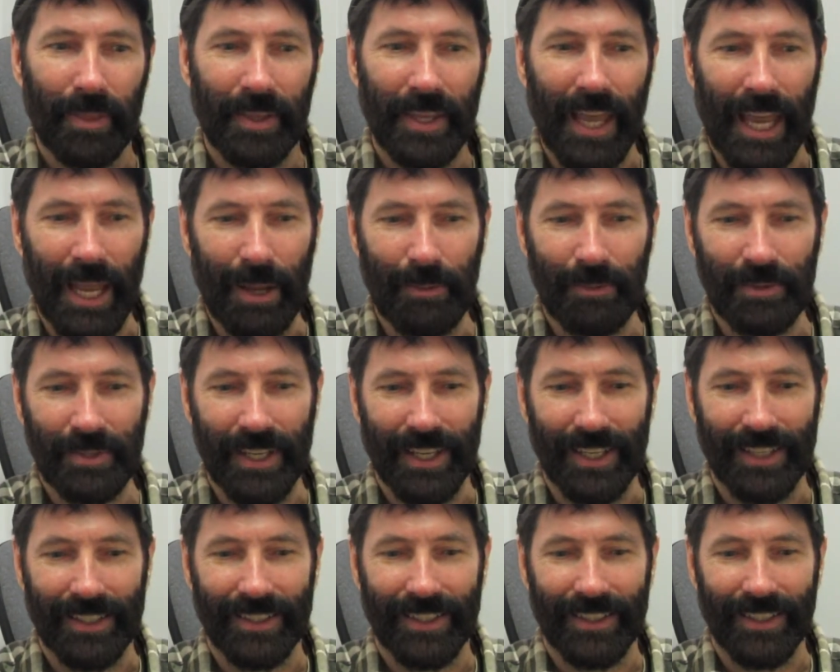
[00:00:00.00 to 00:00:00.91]
Games
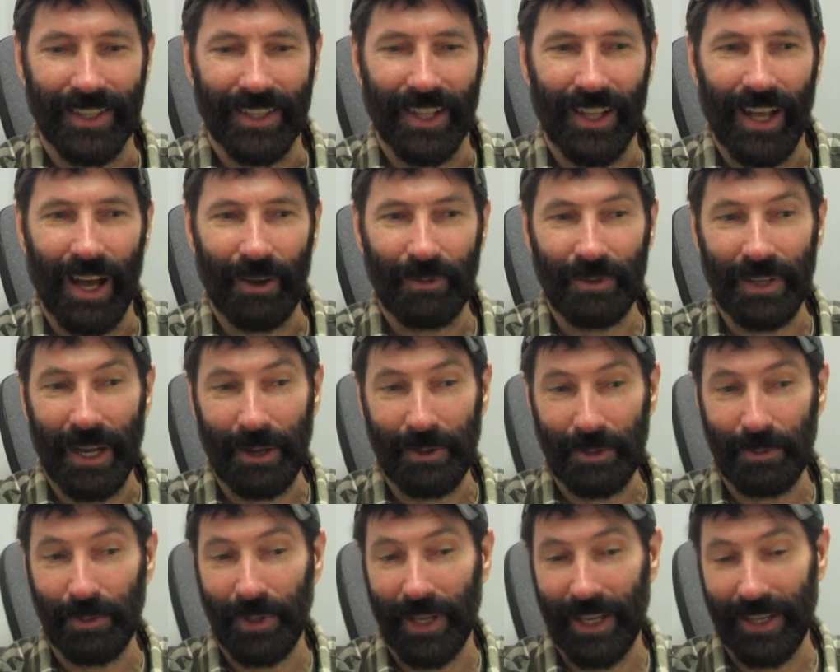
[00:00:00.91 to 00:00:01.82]
that
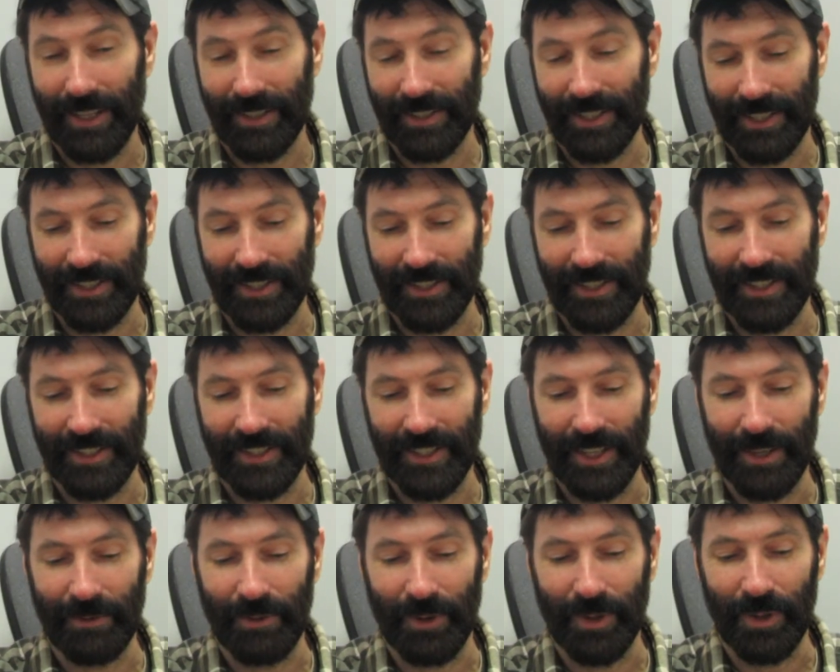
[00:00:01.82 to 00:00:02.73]
oftentimes play, such as the
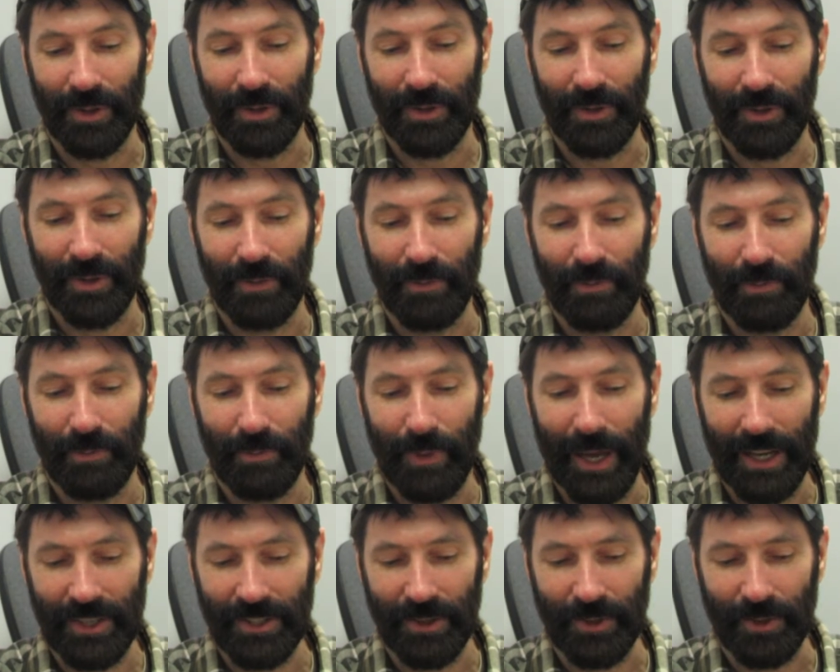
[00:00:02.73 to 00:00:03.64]
Civ or the
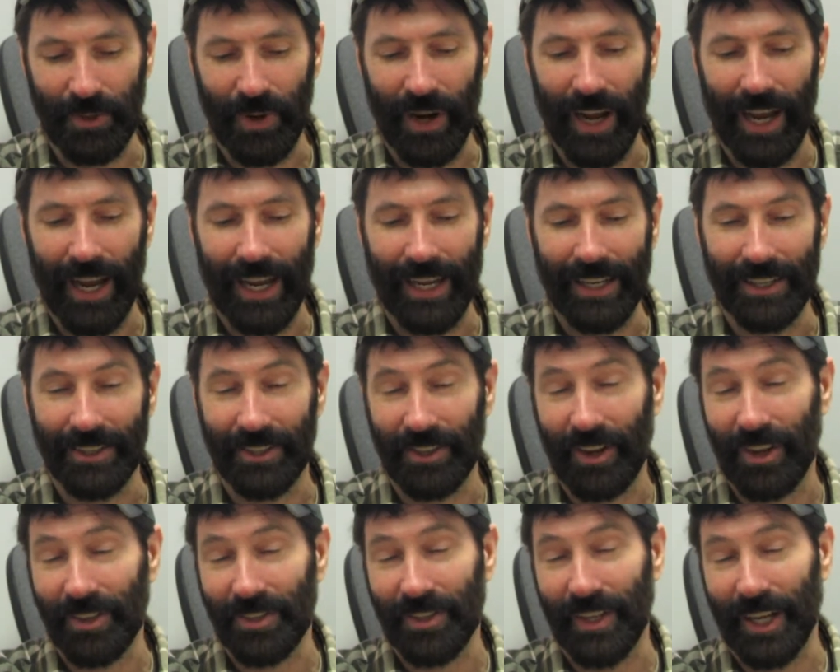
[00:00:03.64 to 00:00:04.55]
Master of Orion, there's
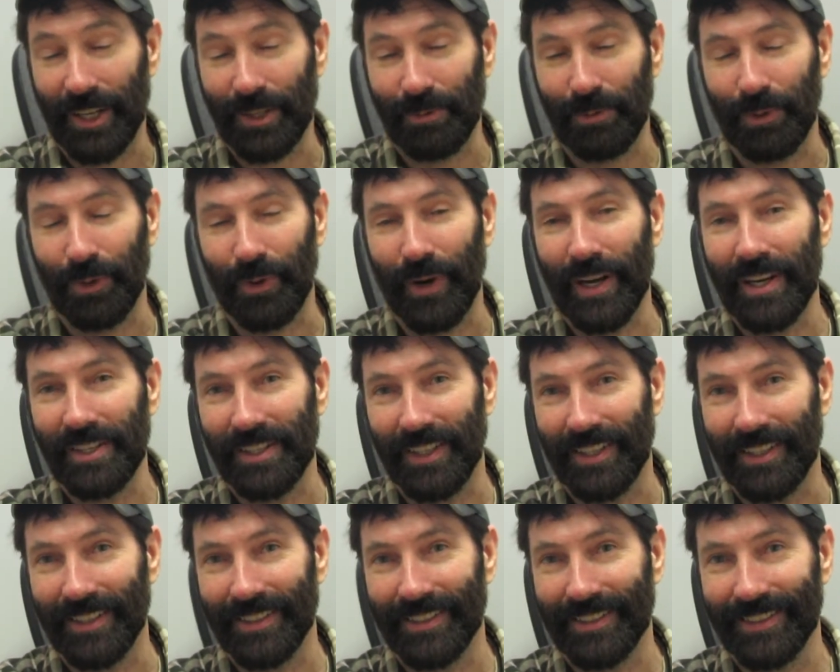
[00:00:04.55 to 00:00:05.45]
also
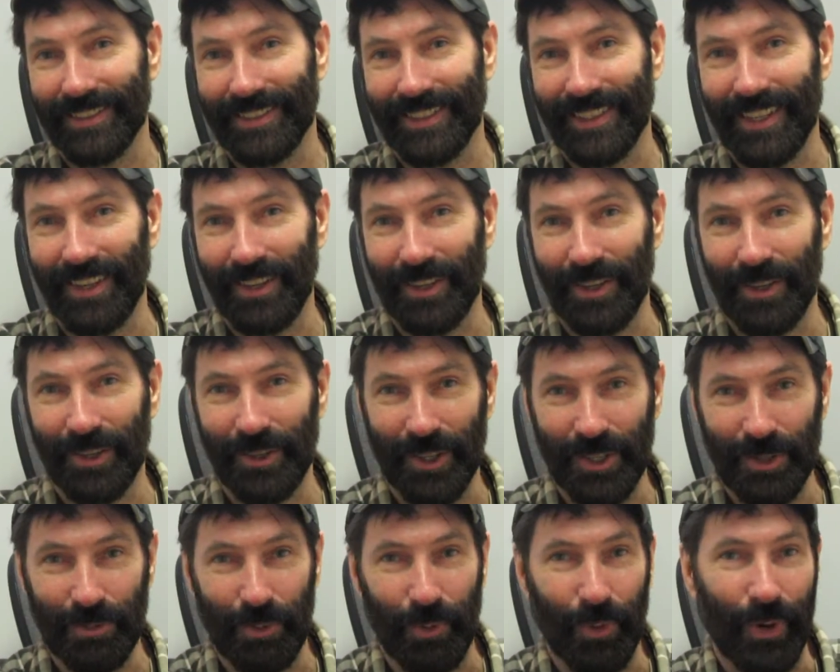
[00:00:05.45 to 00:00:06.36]
exploration. You're
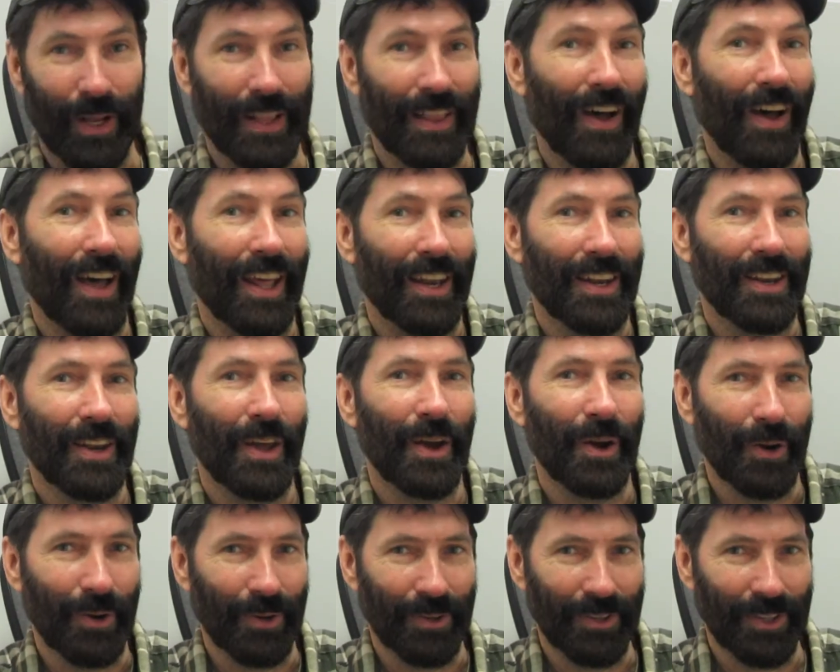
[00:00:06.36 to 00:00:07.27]
exploring the
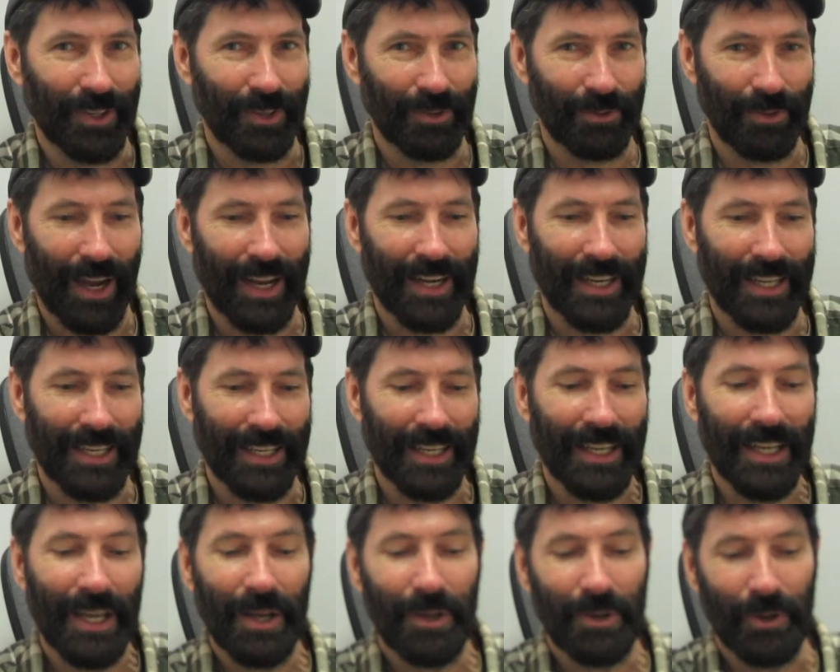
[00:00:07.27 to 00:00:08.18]
unknown, you're finding
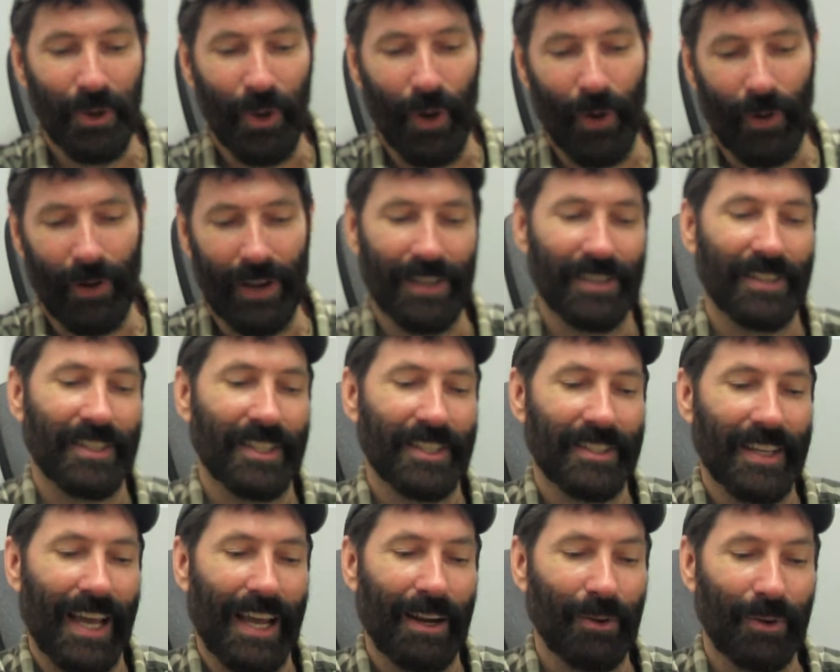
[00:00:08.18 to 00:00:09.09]
new areas and
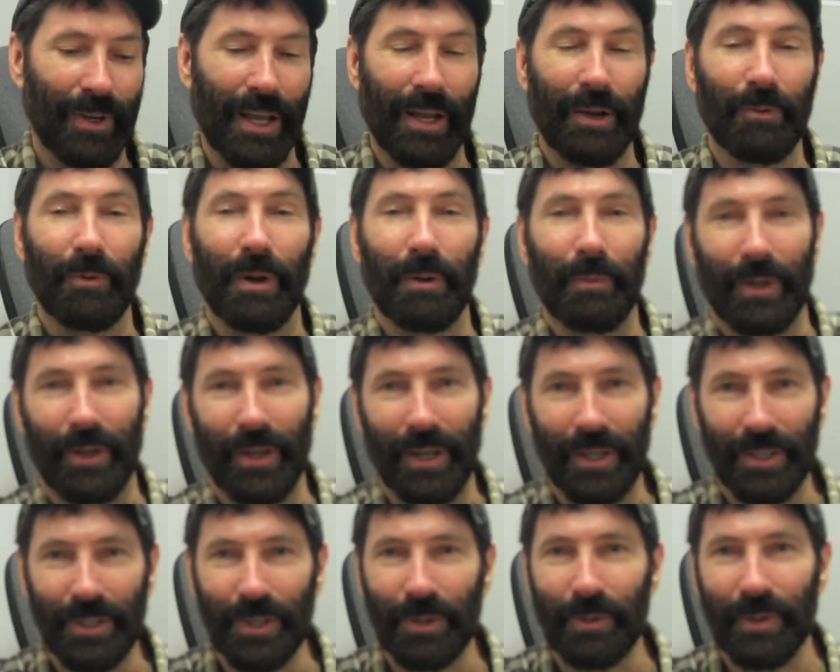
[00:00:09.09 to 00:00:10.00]
decide, okay, what am I
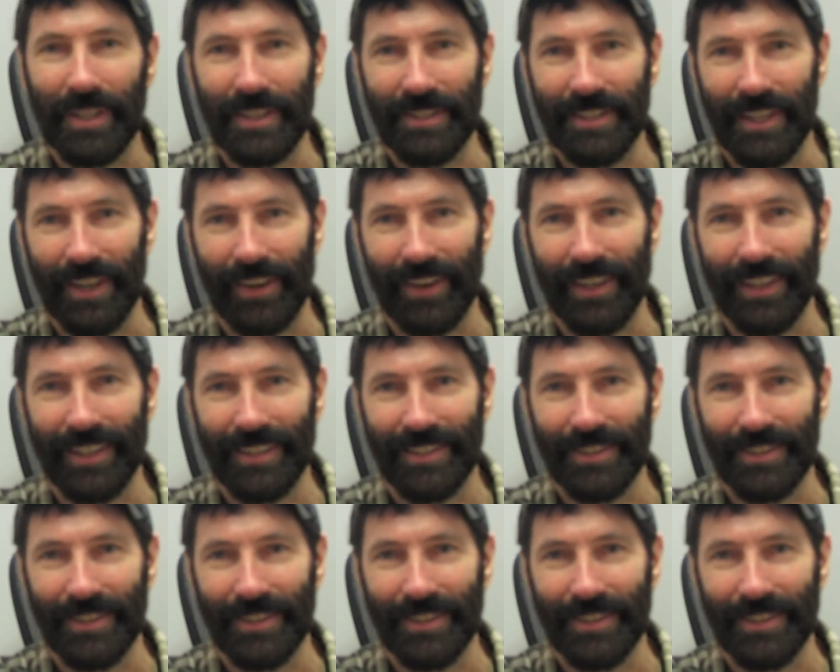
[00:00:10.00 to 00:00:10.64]
going to do with this area?